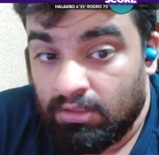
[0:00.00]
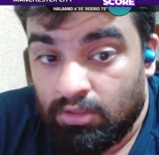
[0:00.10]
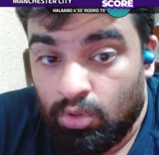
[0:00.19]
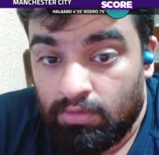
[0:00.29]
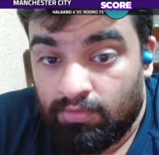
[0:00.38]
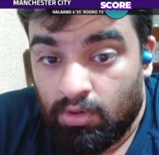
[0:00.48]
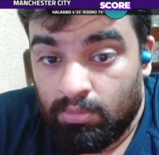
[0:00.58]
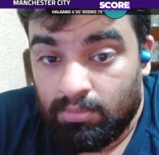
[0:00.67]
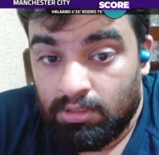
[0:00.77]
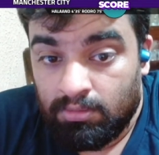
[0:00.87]
goal
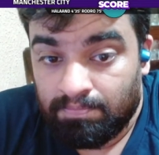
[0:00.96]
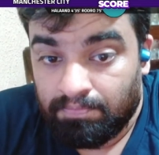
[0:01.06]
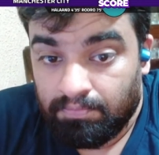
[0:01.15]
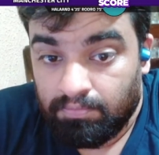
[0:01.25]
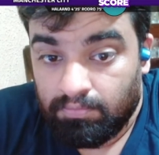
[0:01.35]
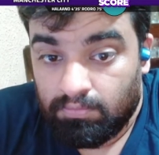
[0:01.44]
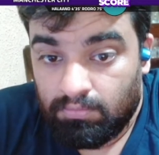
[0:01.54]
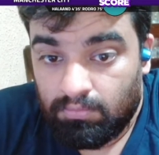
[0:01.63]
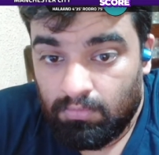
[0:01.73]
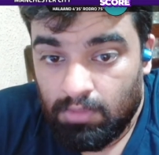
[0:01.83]
from
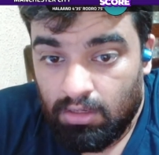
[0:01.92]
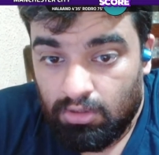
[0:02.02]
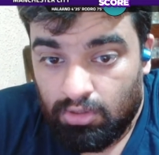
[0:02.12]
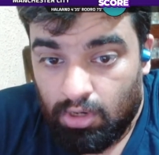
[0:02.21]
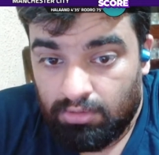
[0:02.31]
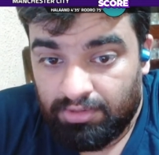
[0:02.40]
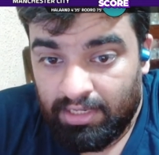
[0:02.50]
Rodri.